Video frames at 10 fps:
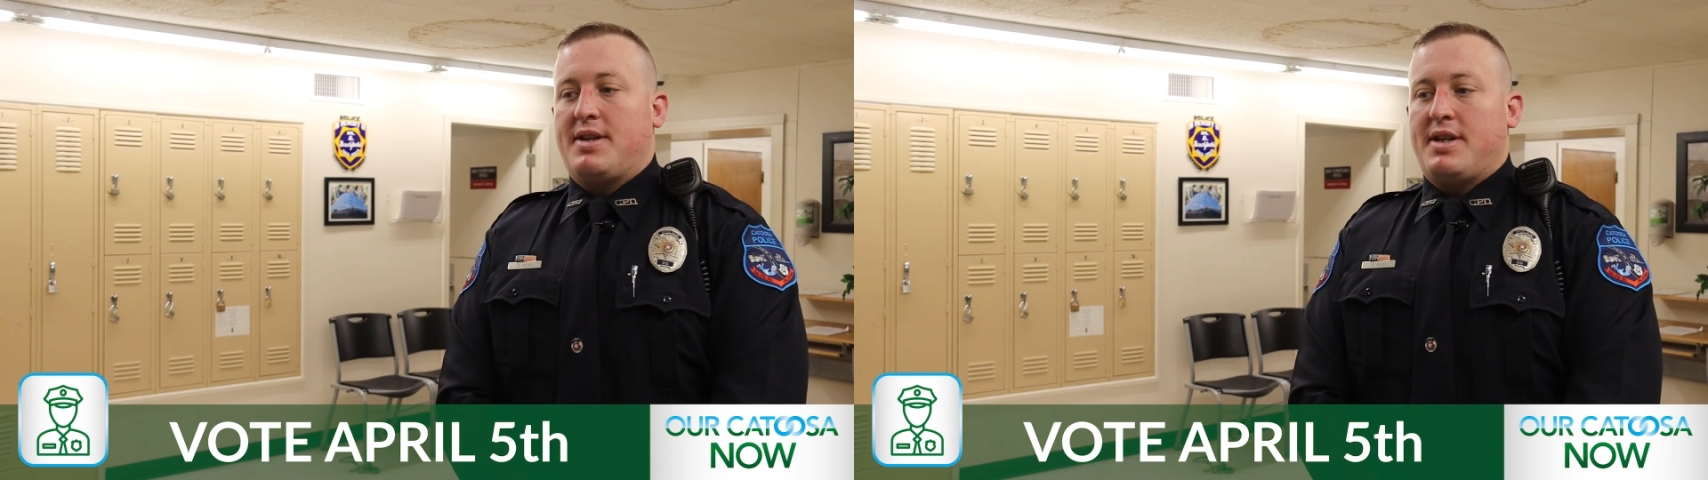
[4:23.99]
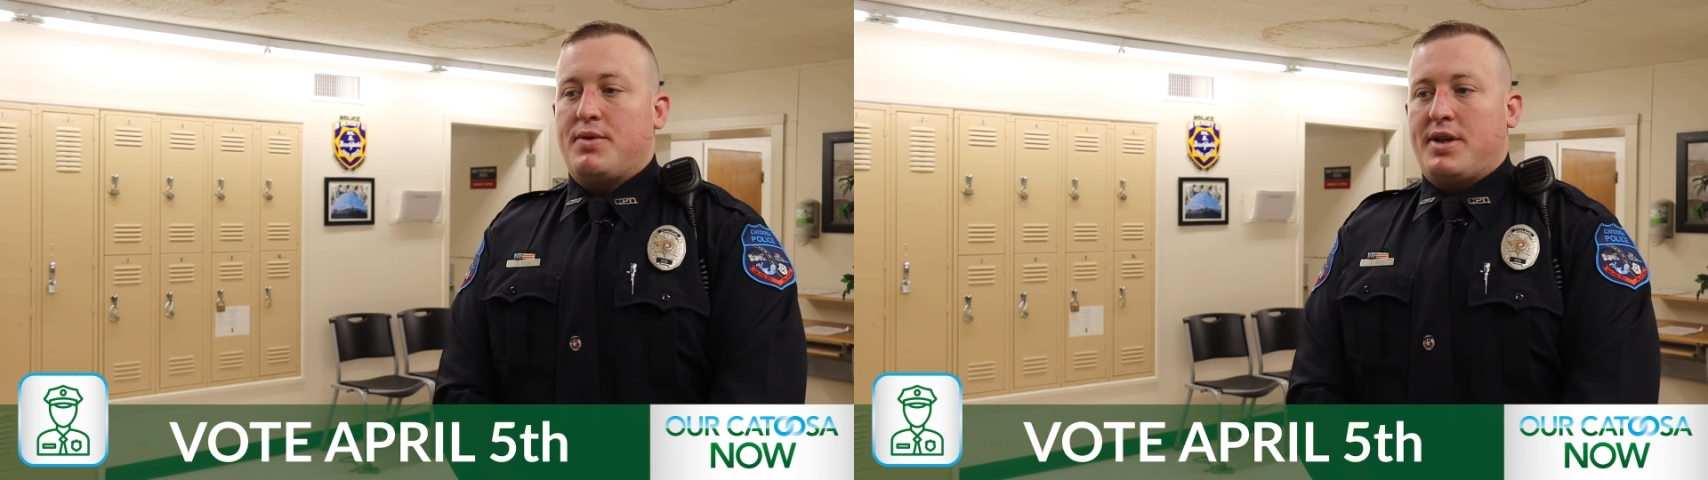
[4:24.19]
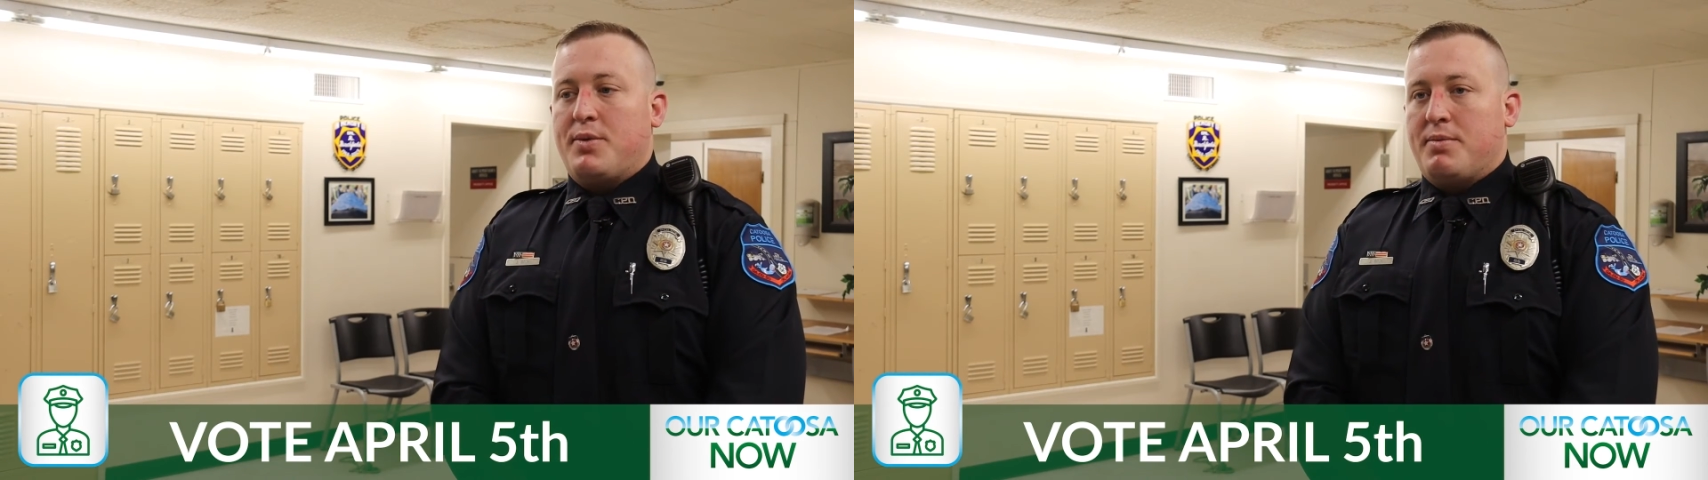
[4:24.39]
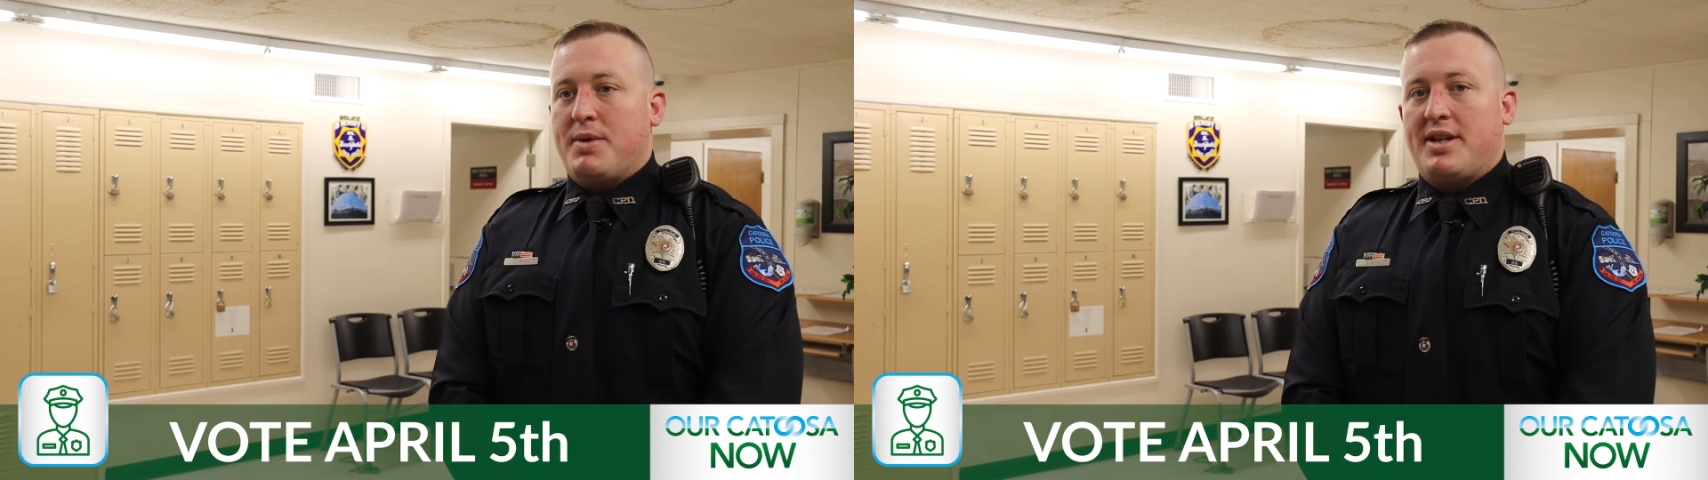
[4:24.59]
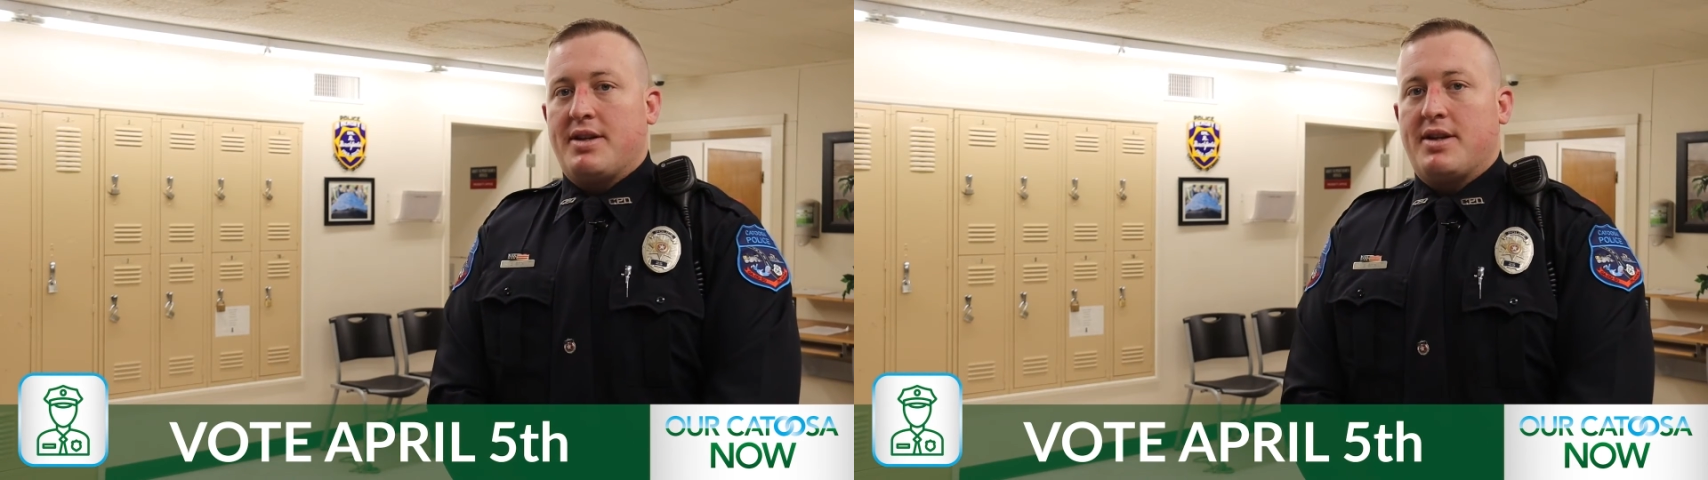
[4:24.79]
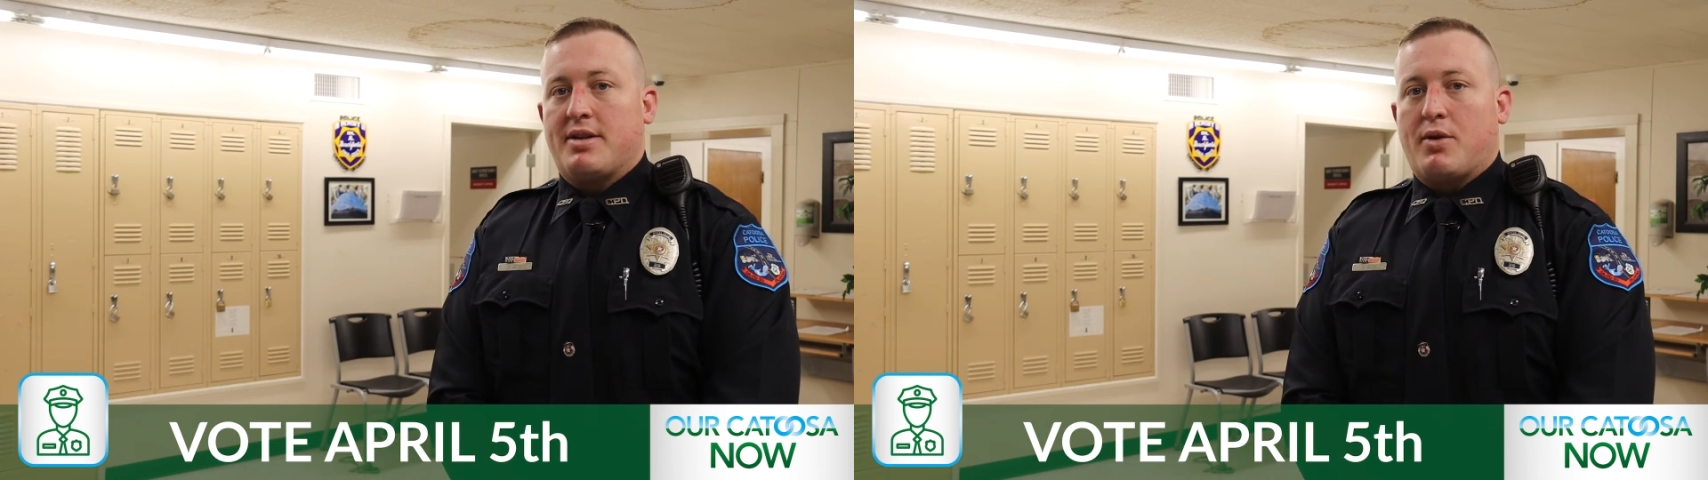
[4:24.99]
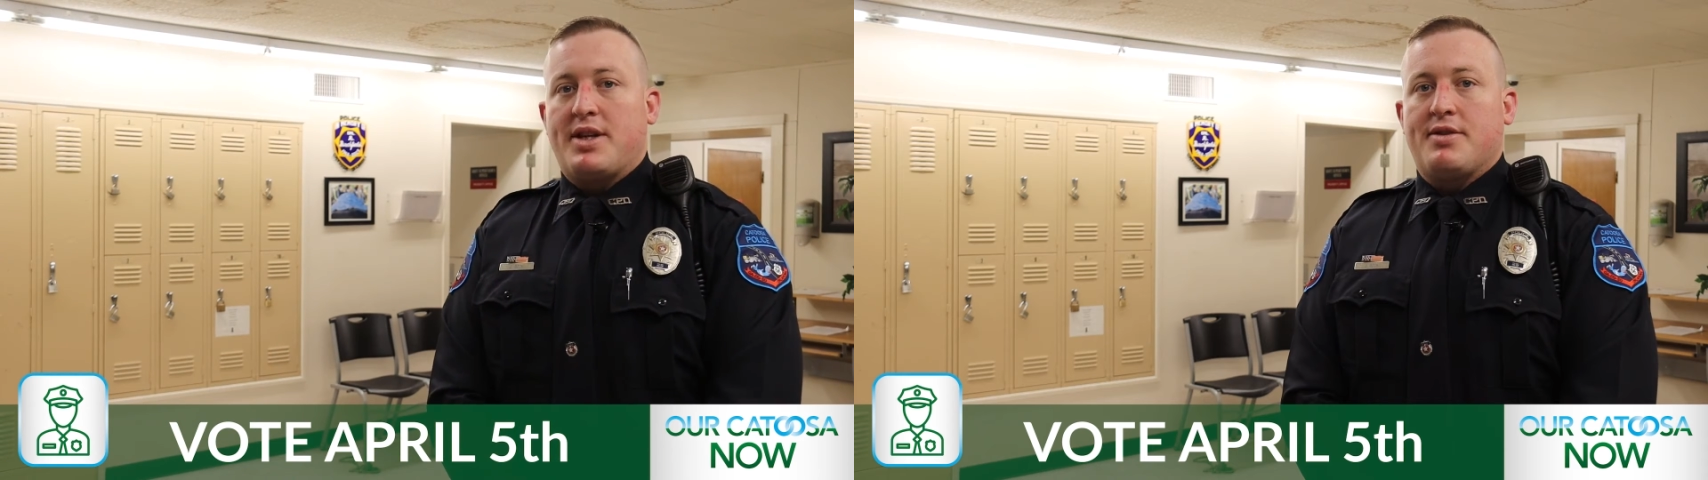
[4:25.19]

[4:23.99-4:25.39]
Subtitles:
it would mean a great